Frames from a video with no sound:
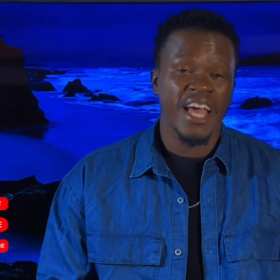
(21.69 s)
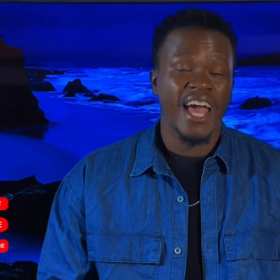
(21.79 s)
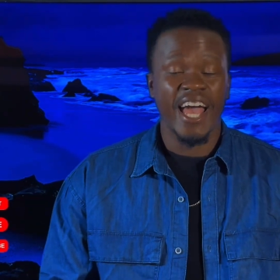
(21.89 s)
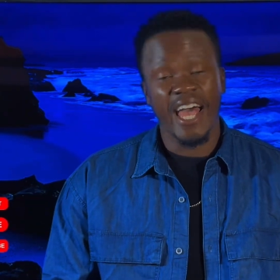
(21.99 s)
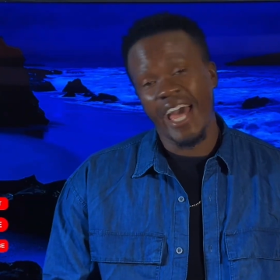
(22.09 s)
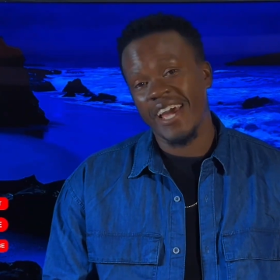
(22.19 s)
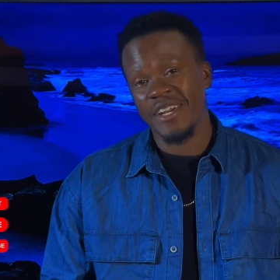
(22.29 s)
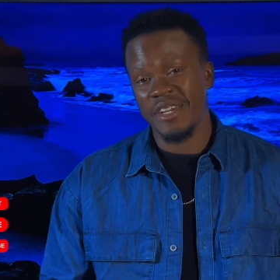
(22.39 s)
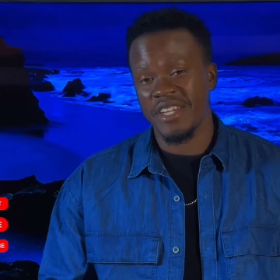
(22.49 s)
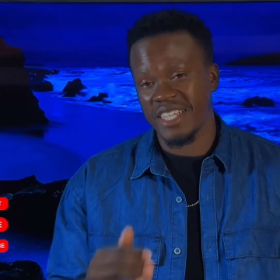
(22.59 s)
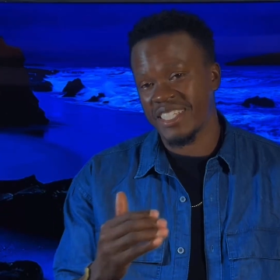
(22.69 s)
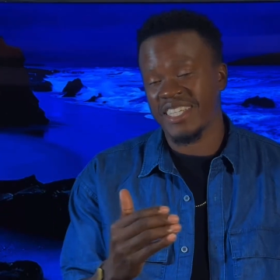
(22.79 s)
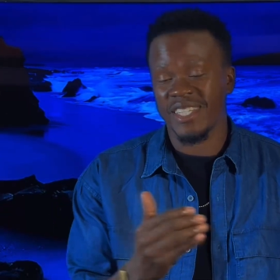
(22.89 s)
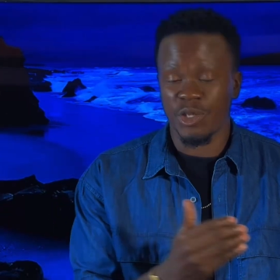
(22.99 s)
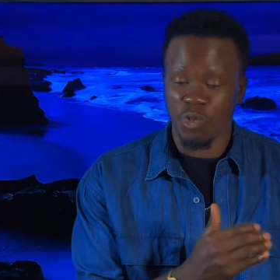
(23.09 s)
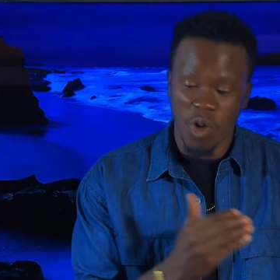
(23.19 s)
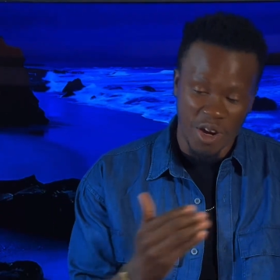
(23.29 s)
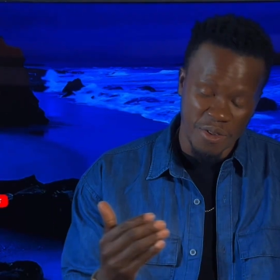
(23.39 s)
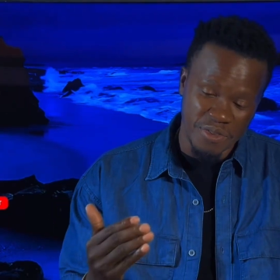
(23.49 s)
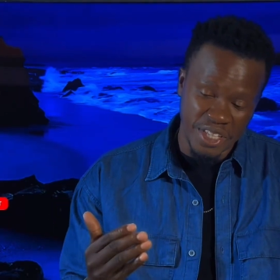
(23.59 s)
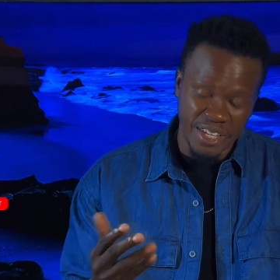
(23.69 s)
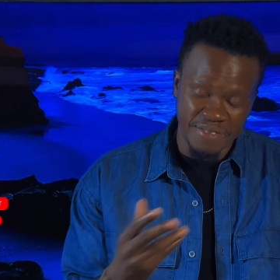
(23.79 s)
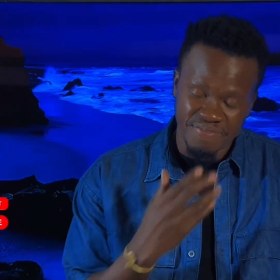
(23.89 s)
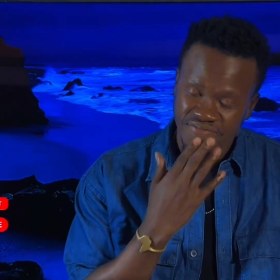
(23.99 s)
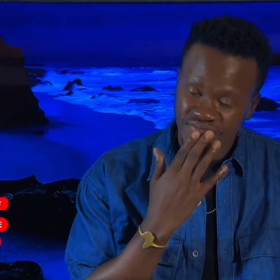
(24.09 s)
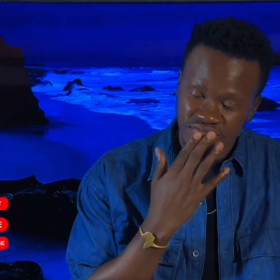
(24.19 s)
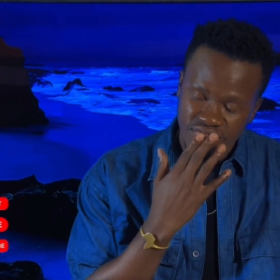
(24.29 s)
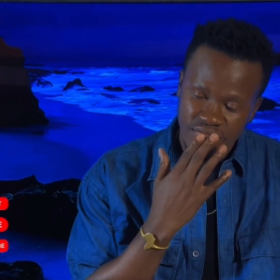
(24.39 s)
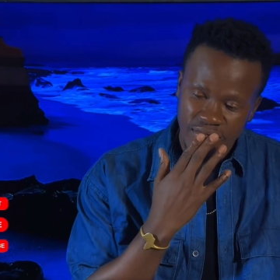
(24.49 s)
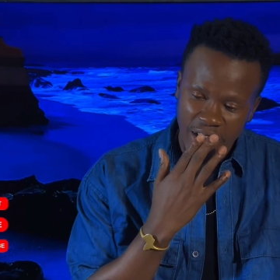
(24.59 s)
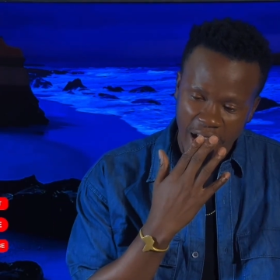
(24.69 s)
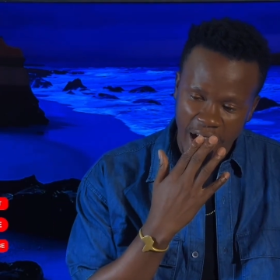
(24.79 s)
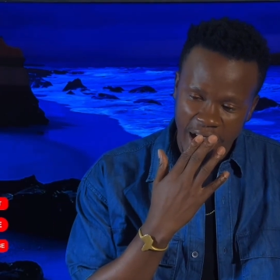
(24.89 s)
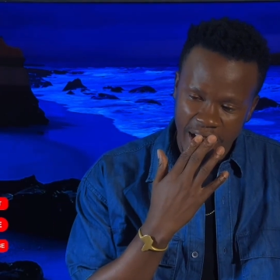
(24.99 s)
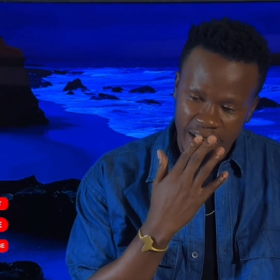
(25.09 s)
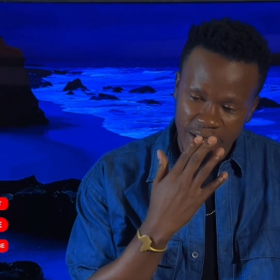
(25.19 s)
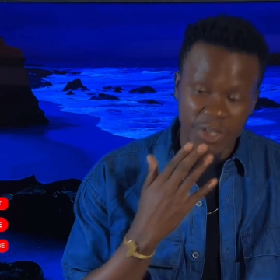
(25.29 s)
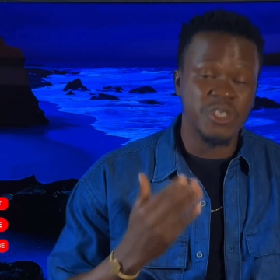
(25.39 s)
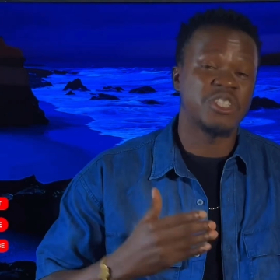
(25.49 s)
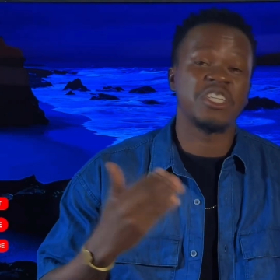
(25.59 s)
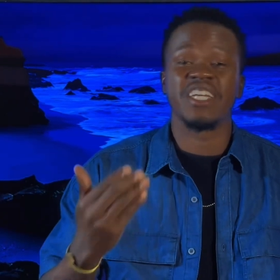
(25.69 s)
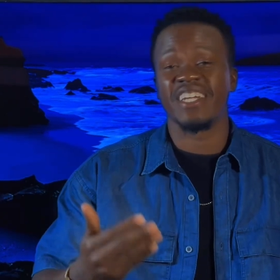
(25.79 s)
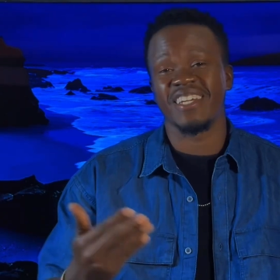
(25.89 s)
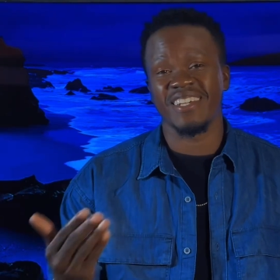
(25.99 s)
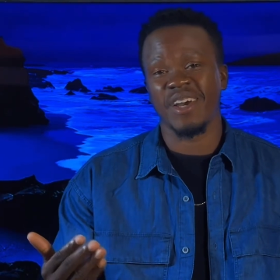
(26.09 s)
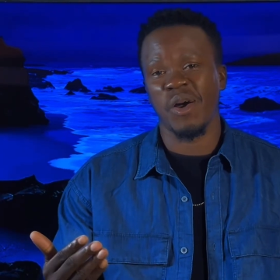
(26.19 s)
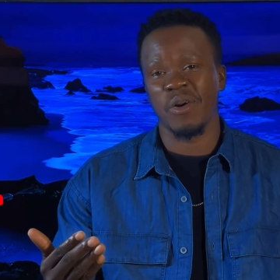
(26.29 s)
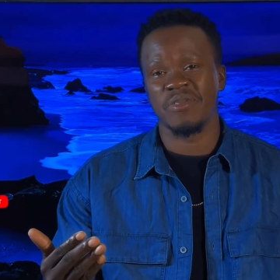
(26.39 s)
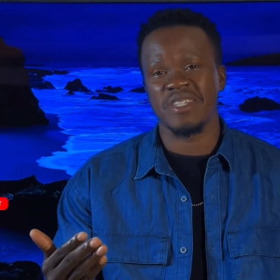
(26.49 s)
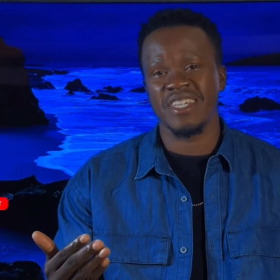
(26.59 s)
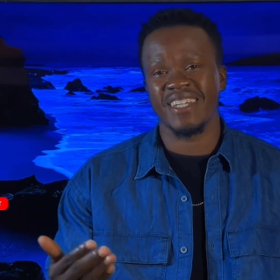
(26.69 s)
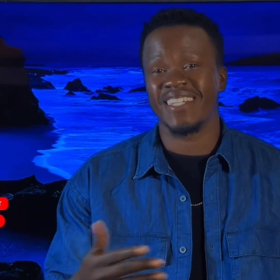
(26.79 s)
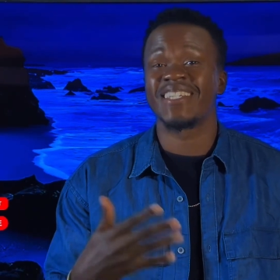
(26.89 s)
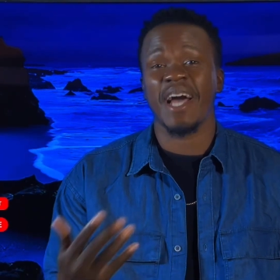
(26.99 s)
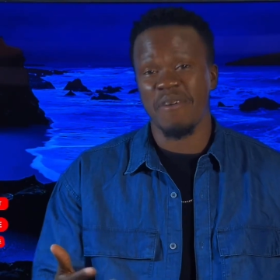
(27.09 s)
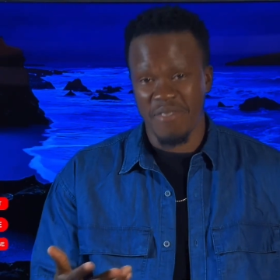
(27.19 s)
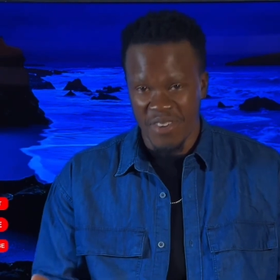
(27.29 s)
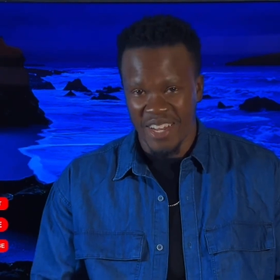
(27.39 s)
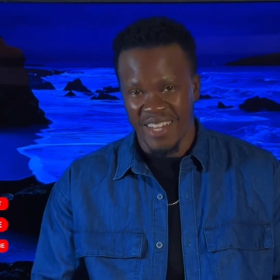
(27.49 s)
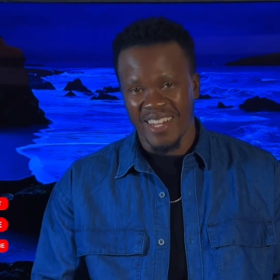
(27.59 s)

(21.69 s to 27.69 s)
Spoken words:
and this is one of the continuity of the discovery